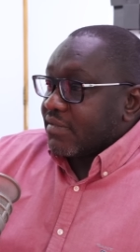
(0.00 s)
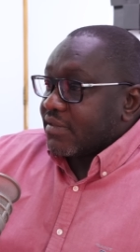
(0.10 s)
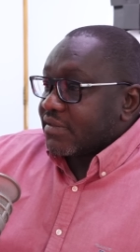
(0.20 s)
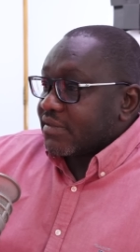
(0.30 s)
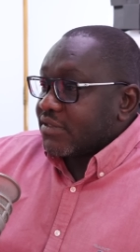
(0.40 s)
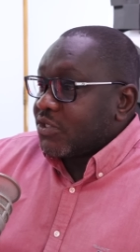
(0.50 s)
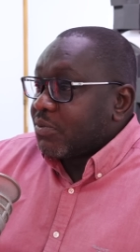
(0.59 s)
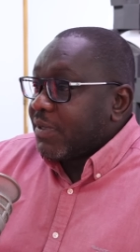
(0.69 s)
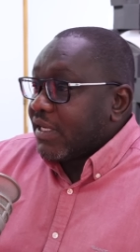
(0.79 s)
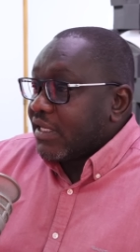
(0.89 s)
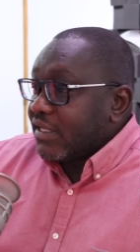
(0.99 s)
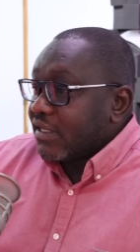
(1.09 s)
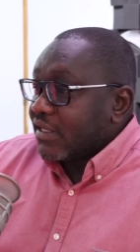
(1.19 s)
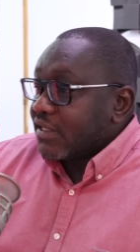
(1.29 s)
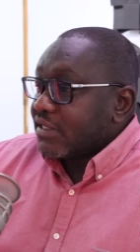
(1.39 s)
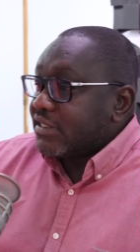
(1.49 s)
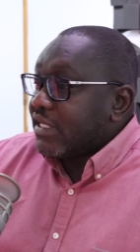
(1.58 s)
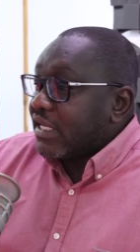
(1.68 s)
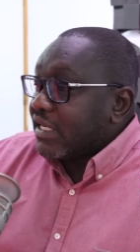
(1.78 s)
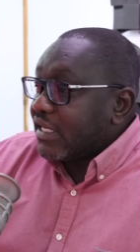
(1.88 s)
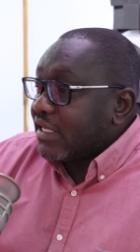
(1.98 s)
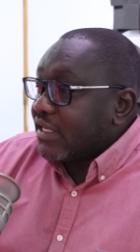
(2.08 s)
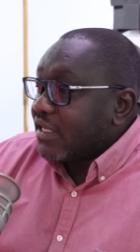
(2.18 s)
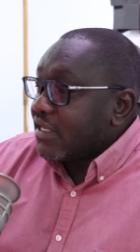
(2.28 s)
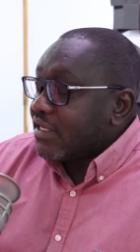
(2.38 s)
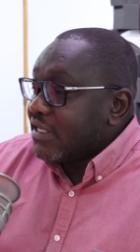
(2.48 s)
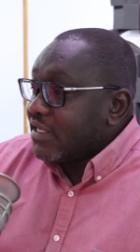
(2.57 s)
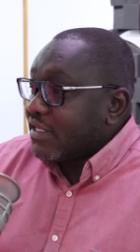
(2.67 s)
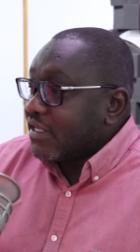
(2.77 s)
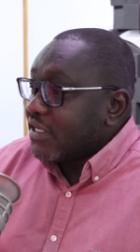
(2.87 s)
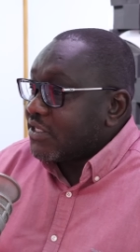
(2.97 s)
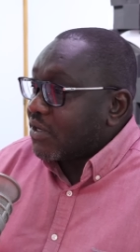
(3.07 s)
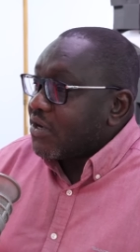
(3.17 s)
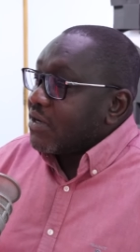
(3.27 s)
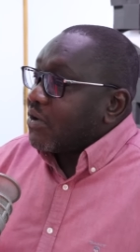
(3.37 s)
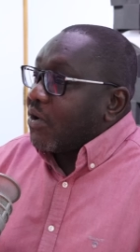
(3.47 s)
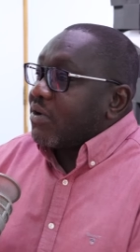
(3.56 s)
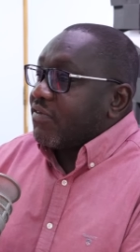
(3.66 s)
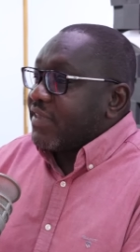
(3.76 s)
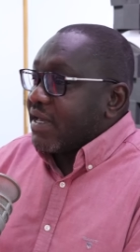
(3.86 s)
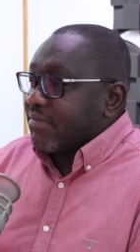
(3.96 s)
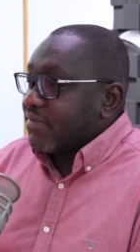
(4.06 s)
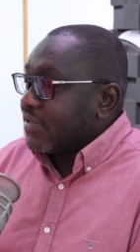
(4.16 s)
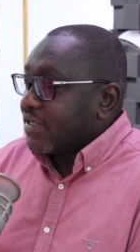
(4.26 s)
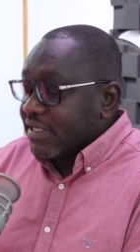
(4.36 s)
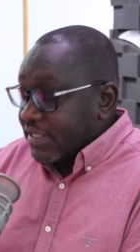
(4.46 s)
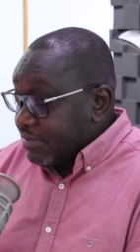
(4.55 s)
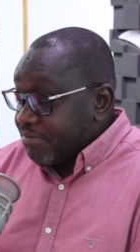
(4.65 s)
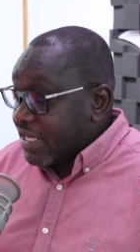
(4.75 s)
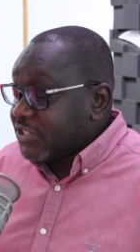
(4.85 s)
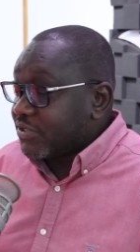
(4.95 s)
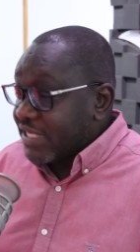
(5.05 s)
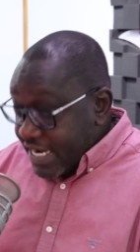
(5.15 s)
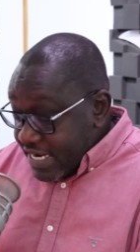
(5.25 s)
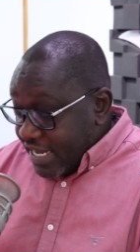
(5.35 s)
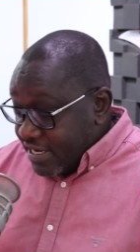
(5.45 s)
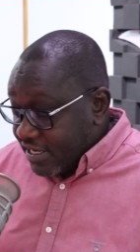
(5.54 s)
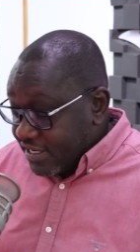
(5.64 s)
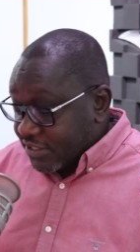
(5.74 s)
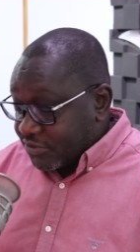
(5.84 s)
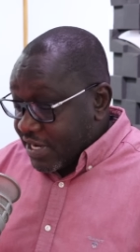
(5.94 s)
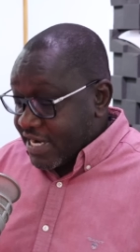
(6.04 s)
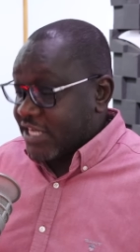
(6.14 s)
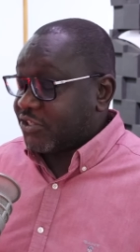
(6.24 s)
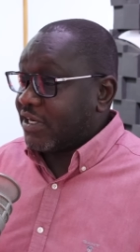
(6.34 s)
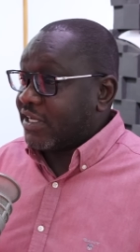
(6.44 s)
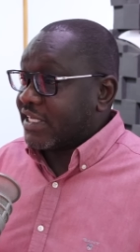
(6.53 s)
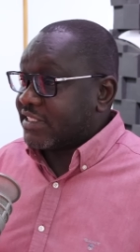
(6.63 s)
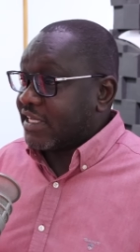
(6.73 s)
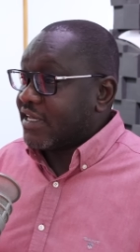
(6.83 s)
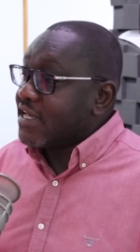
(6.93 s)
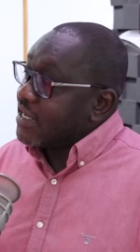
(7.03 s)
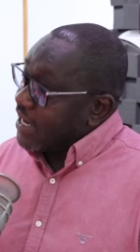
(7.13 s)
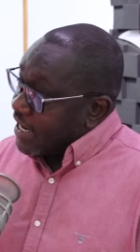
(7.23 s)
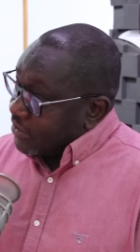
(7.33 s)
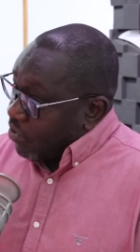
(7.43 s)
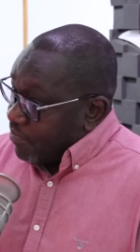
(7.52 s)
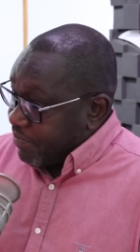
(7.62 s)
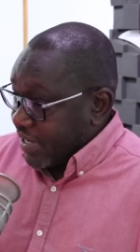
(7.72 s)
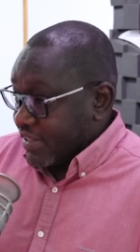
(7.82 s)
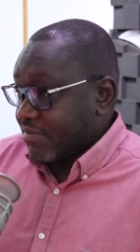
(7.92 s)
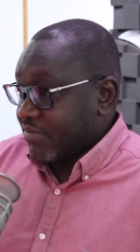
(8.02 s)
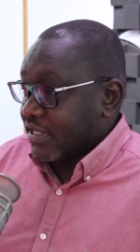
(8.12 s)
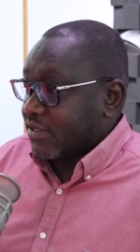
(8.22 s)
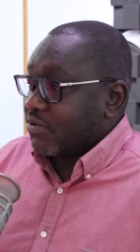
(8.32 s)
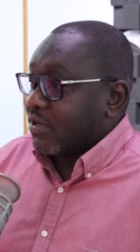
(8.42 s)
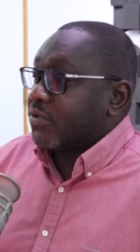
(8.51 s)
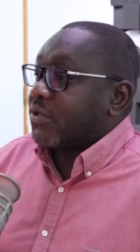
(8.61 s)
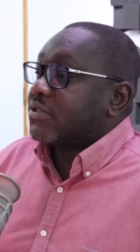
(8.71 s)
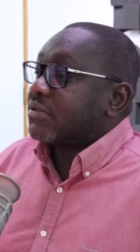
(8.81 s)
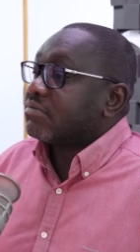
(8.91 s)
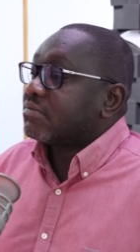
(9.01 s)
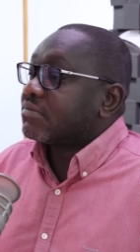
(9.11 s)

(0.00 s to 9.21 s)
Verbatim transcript: Jubilee, Jubilee TNA, TNA mm -hmm. nini is all of them mention any any leader today nationally can say Just, and compare them with the Kuru court.